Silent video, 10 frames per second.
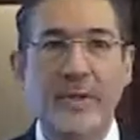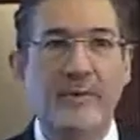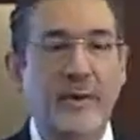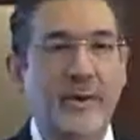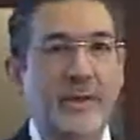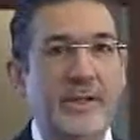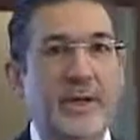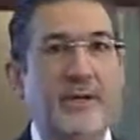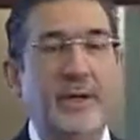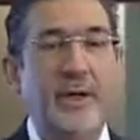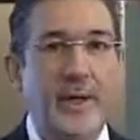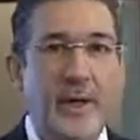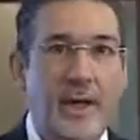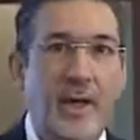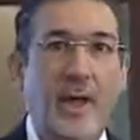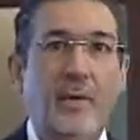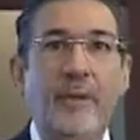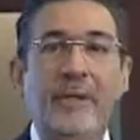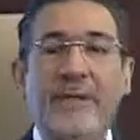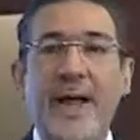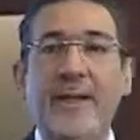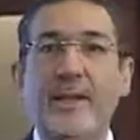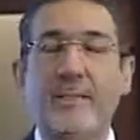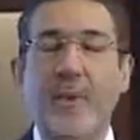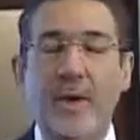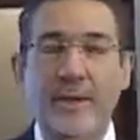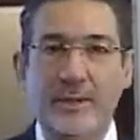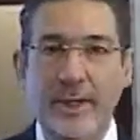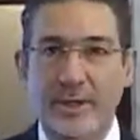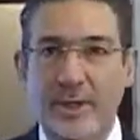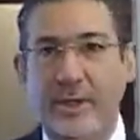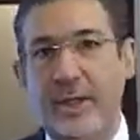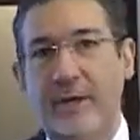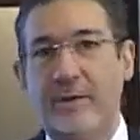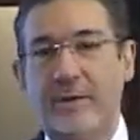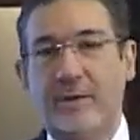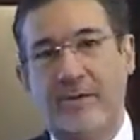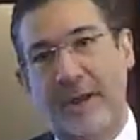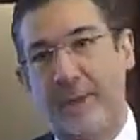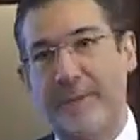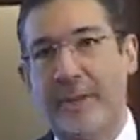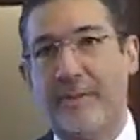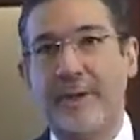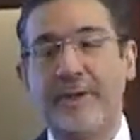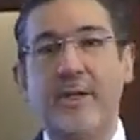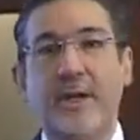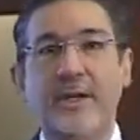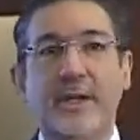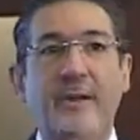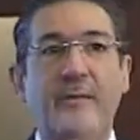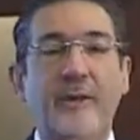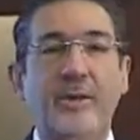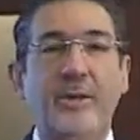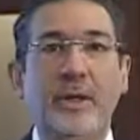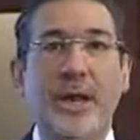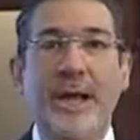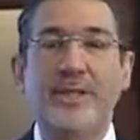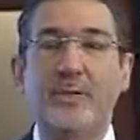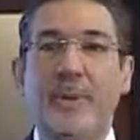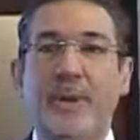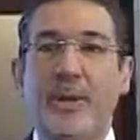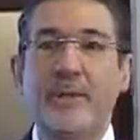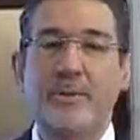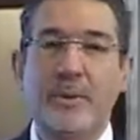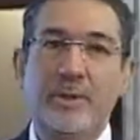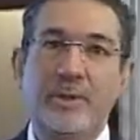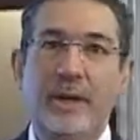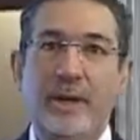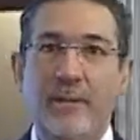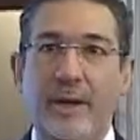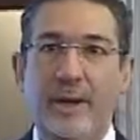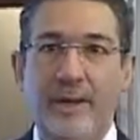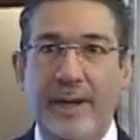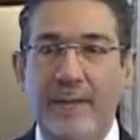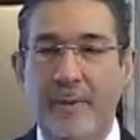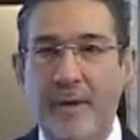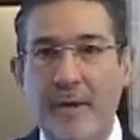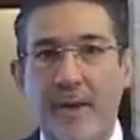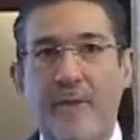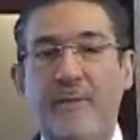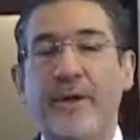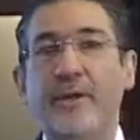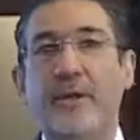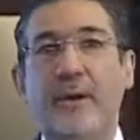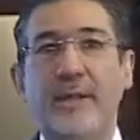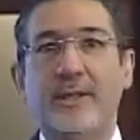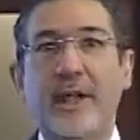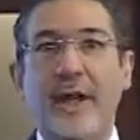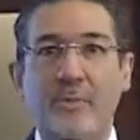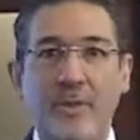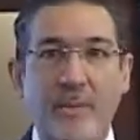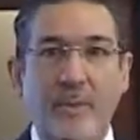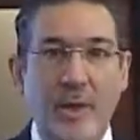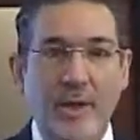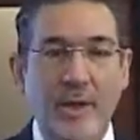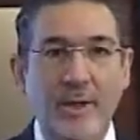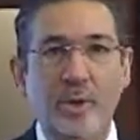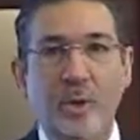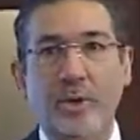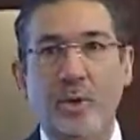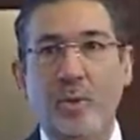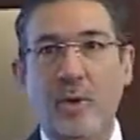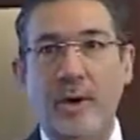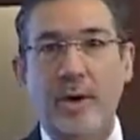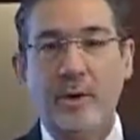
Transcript: I've never discovered. Uh, we'll start the morning session in the interest of time, otherwise it's unfair to the last speakers because they never get time. First, let's start with the morning ritual. Do what I